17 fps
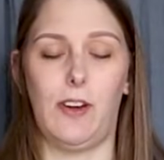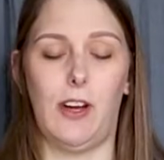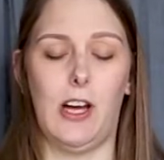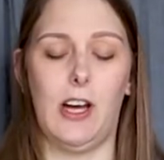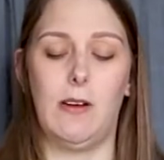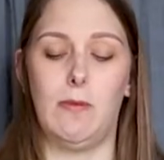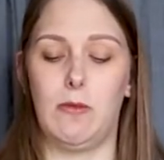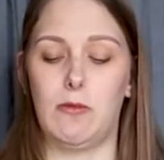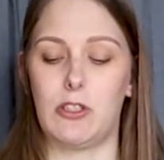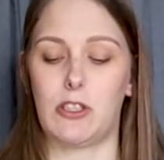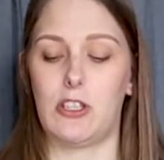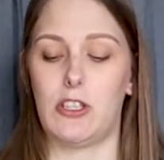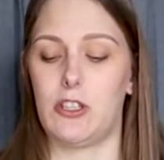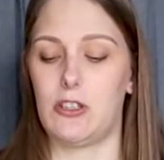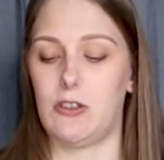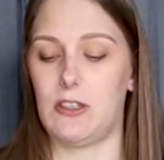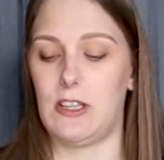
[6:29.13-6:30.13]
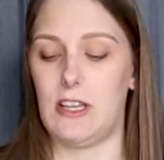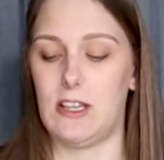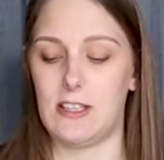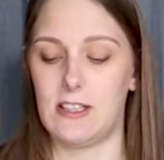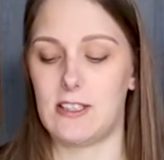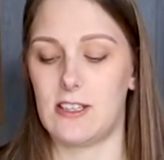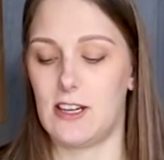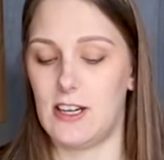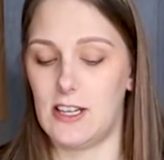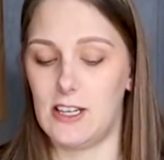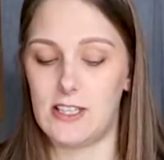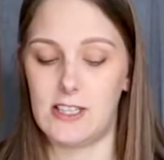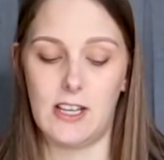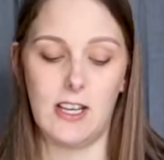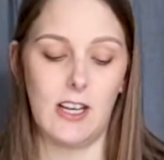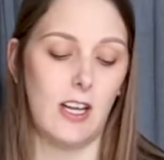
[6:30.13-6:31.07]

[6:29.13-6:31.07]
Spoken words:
I'm just going to do the other side,